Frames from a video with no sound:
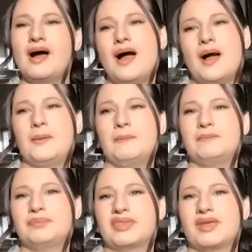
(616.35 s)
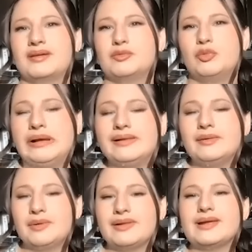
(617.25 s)
um
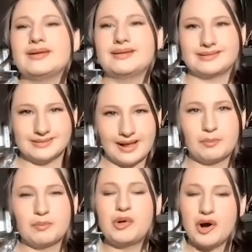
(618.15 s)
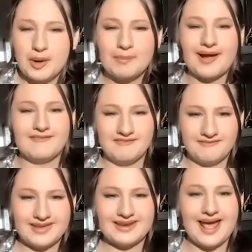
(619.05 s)
really, really like put my
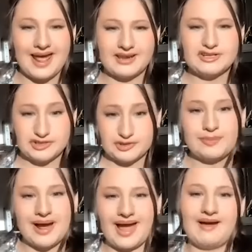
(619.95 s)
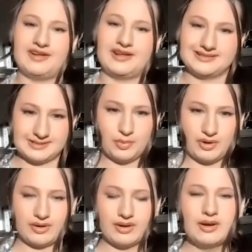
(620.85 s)
feet into my advocacy
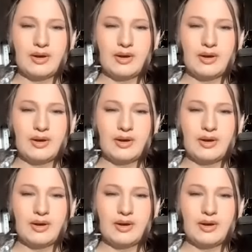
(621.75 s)
work